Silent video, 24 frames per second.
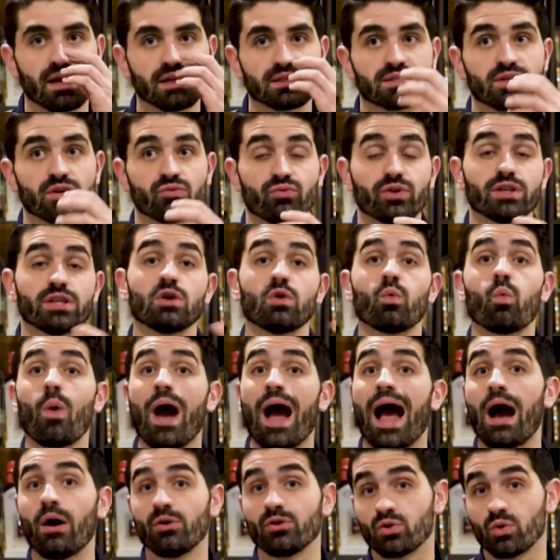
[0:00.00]
to really
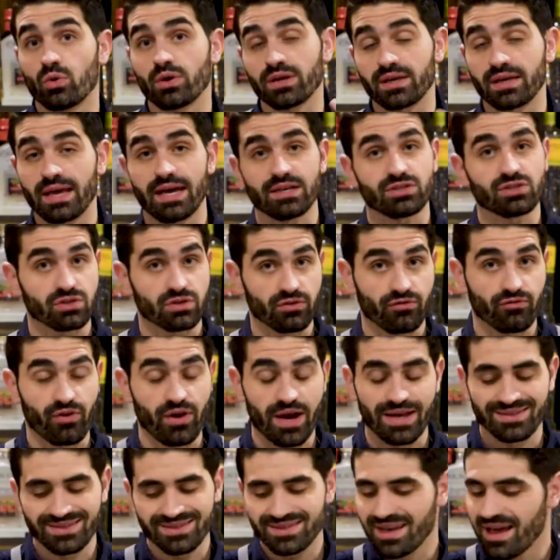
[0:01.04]
wow your guests or
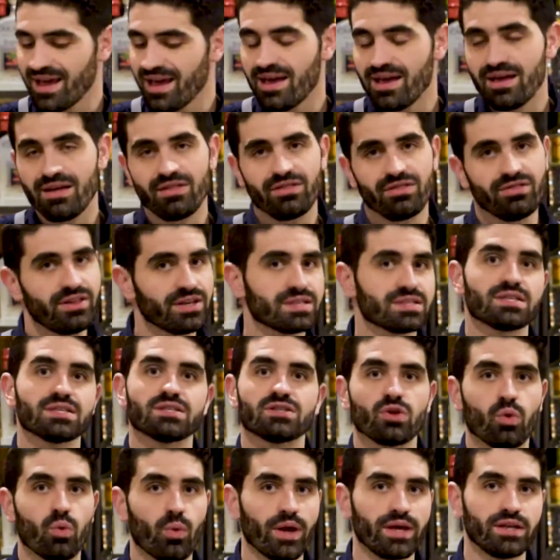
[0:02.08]
friends, this is
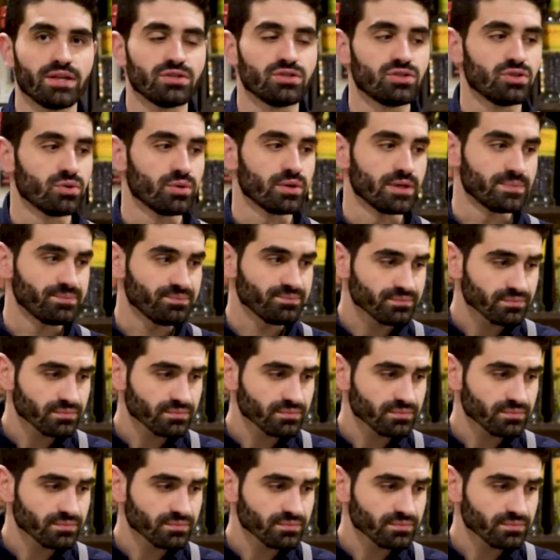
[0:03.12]
the way to do it.